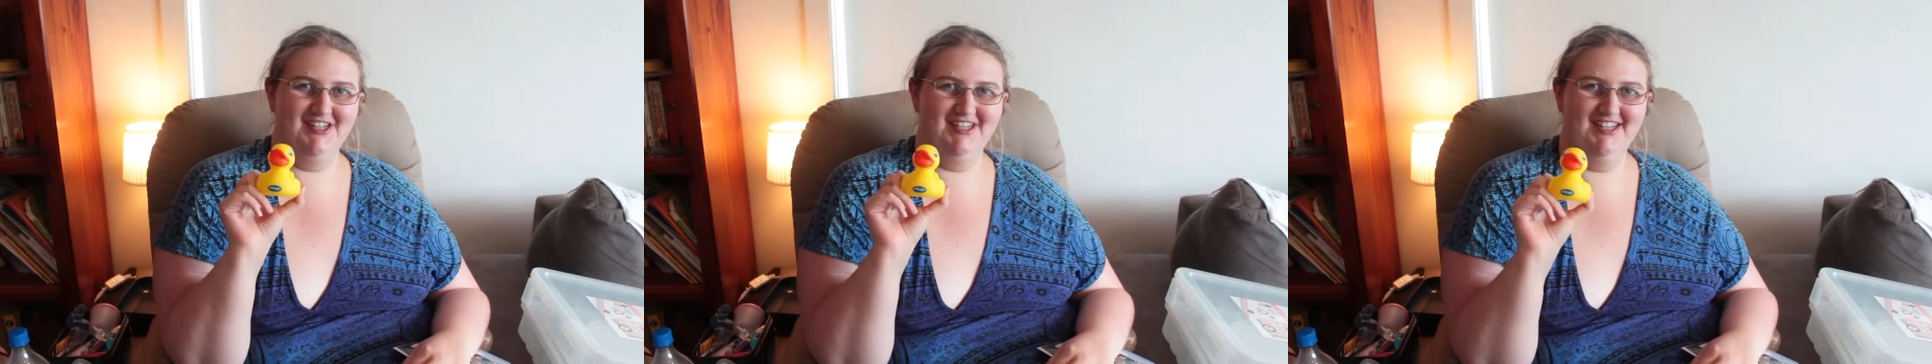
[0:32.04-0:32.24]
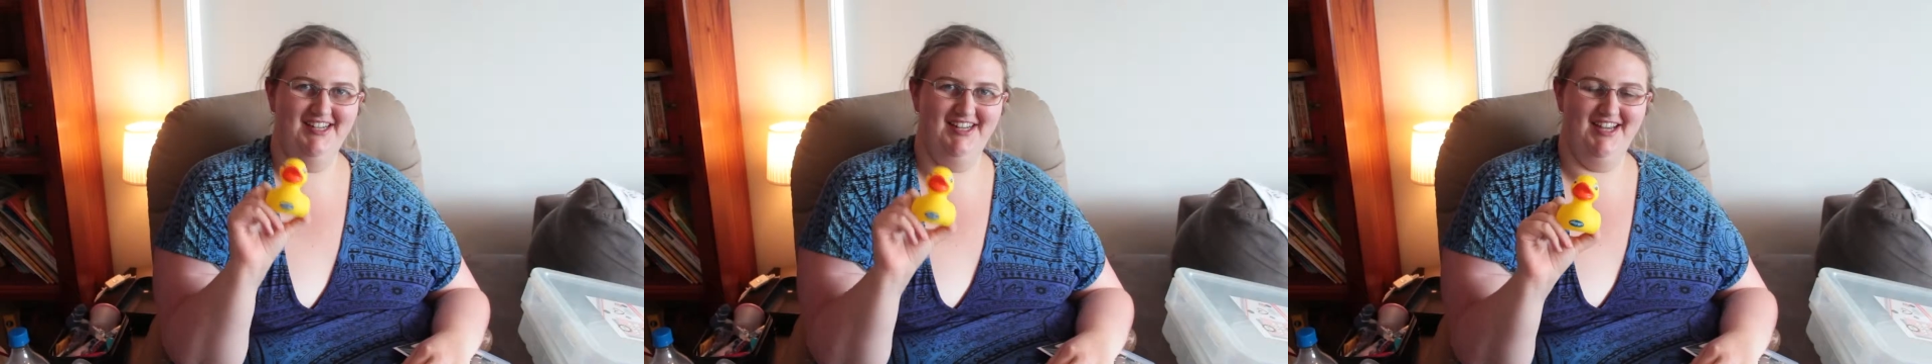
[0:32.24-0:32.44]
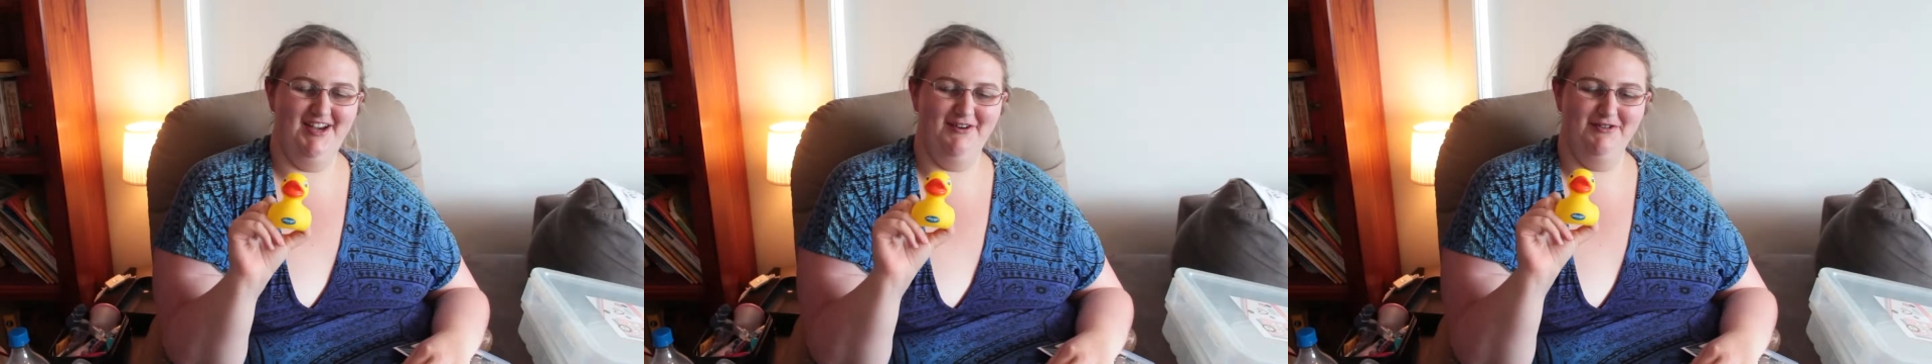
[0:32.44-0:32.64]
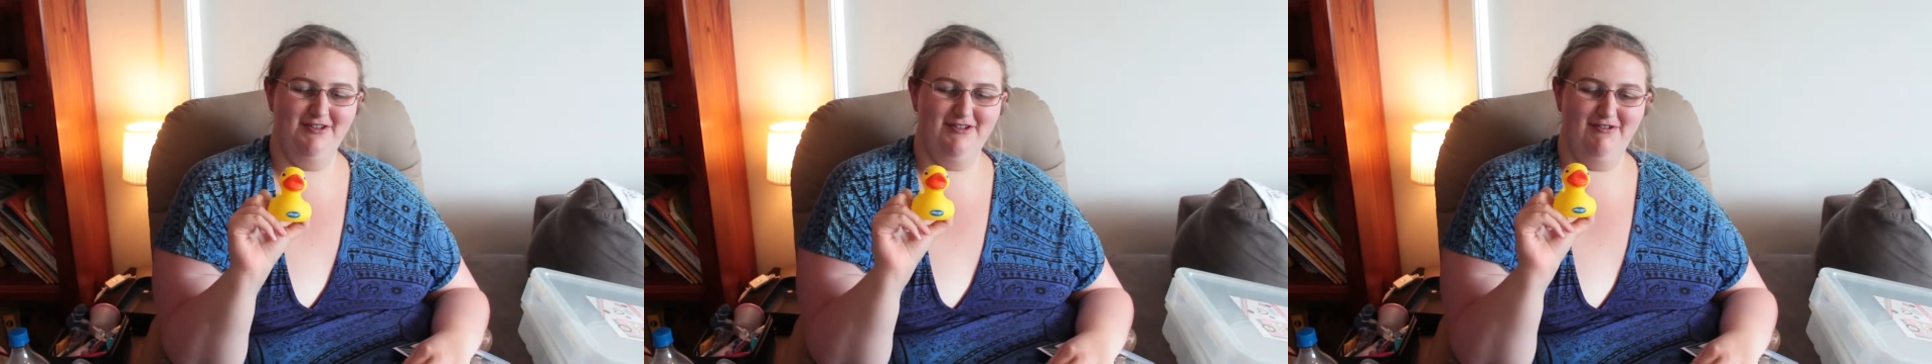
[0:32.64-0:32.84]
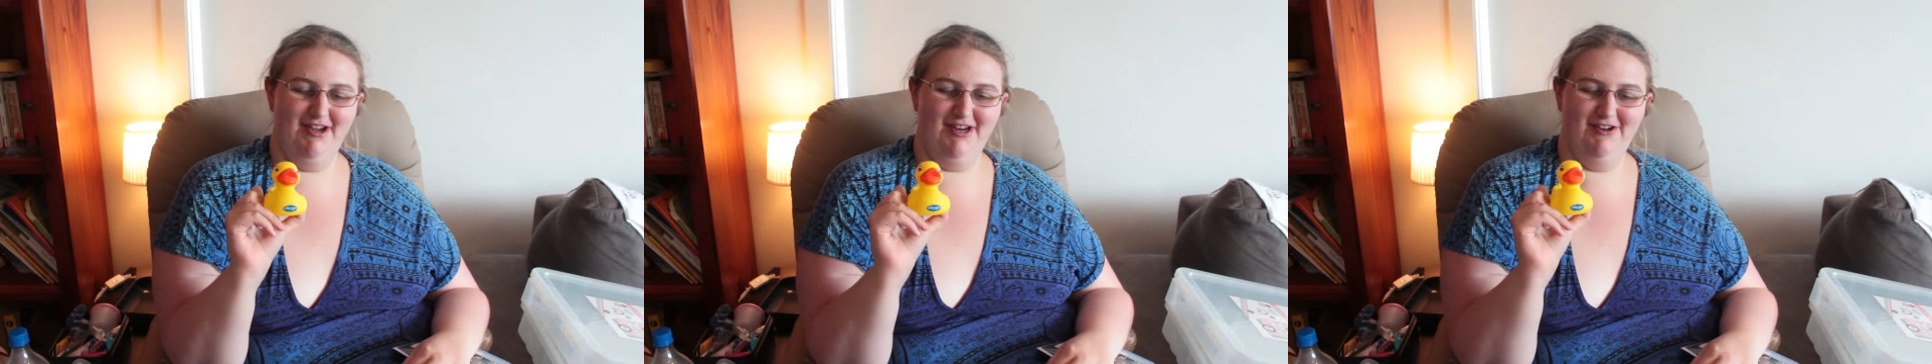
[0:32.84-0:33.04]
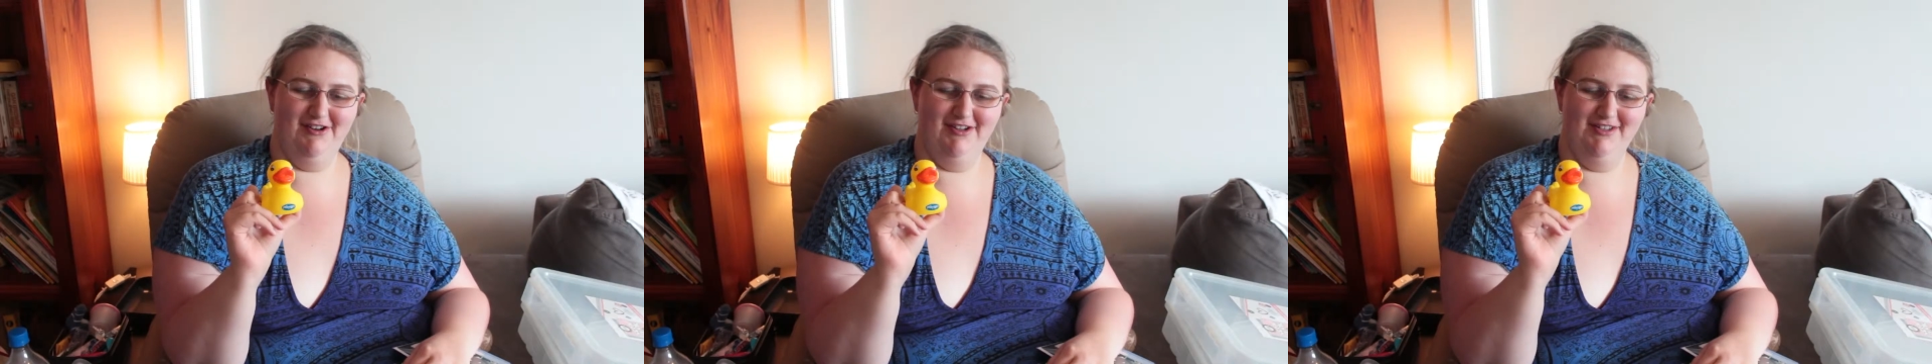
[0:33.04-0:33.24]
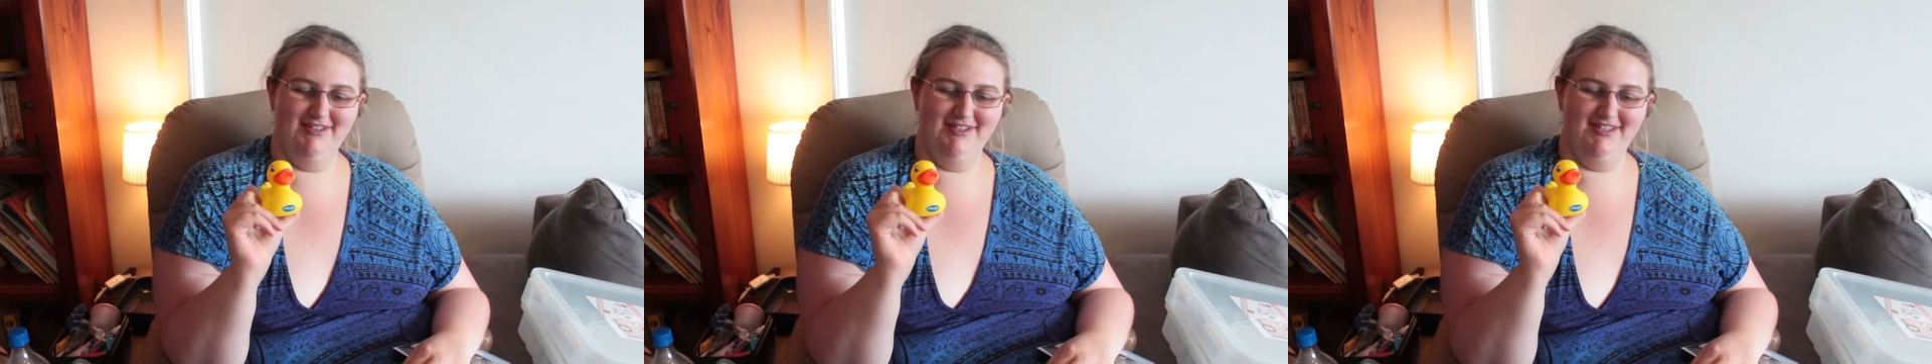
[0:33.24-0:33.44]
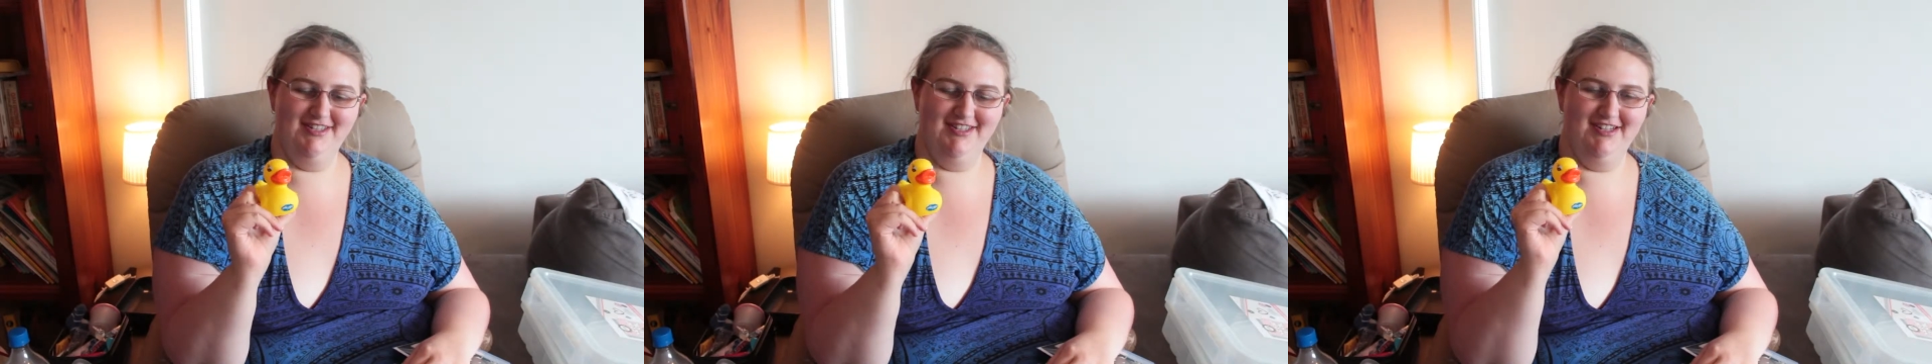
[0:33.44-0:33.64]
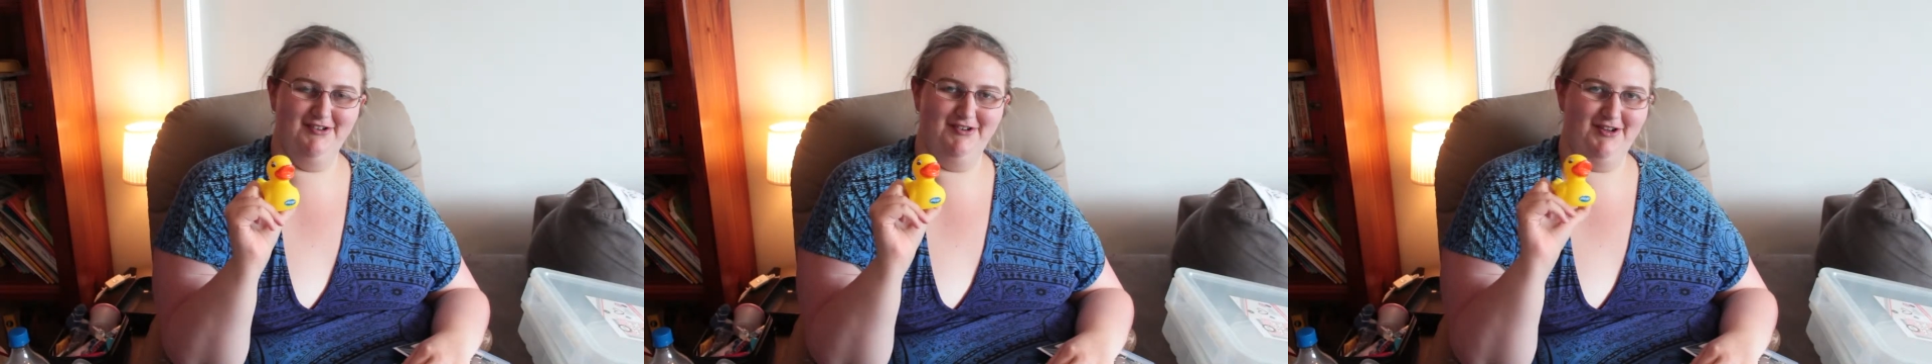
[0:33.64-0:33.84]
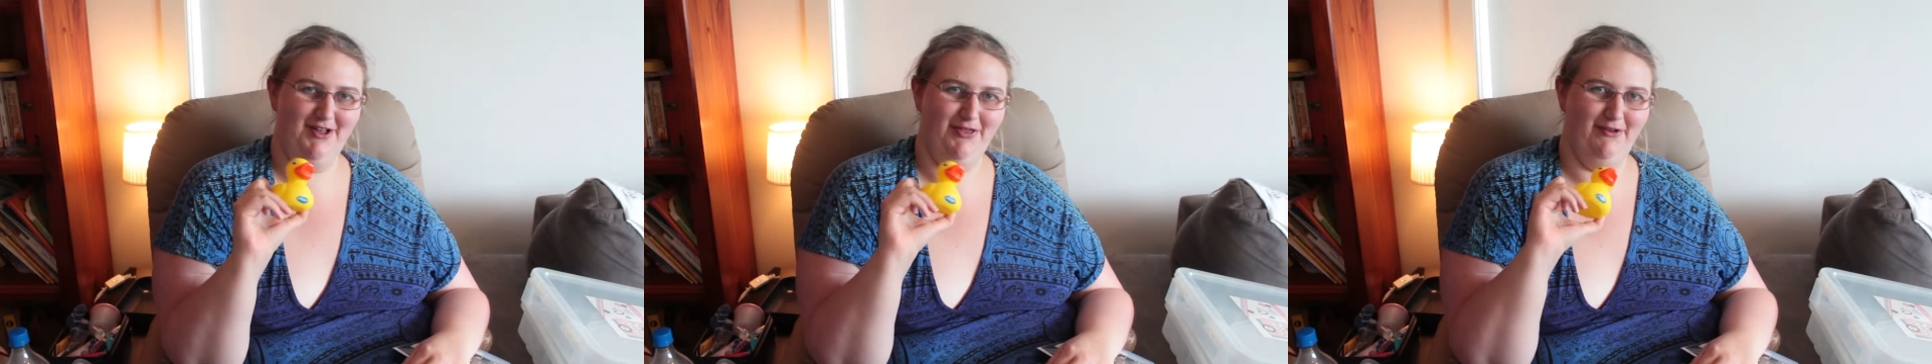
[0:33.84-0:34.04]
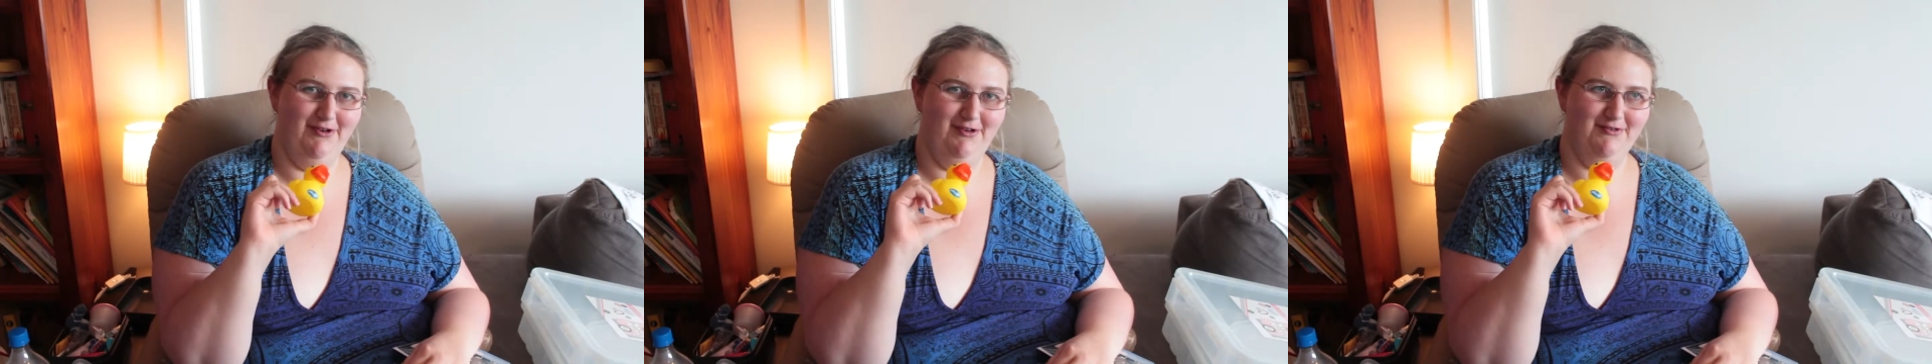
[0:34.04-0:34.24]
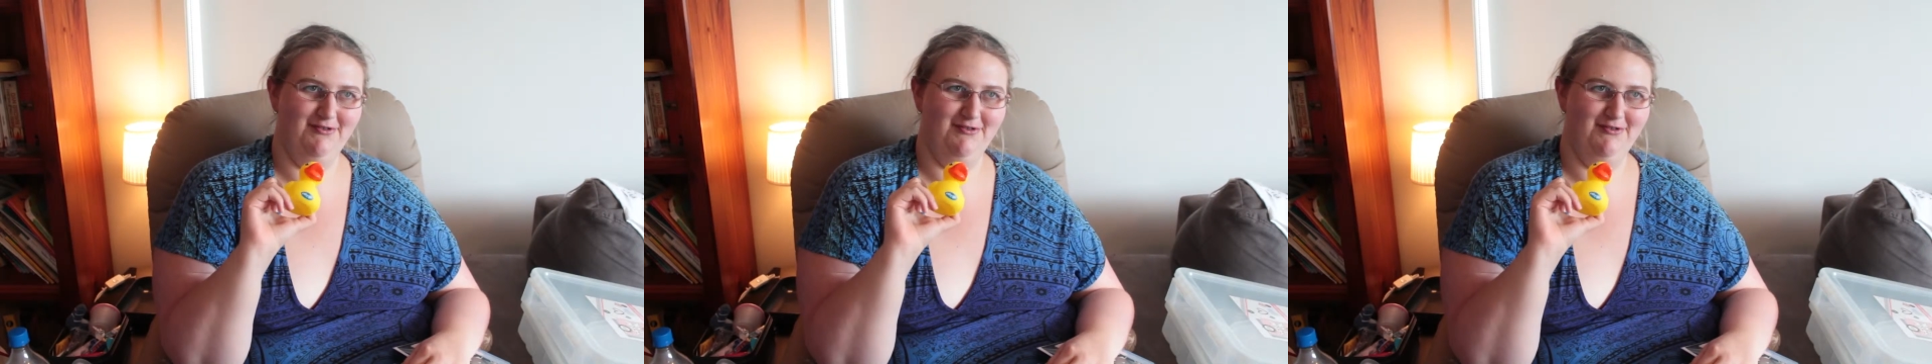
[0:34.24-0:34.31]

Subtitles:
it was $3. Well, I thought it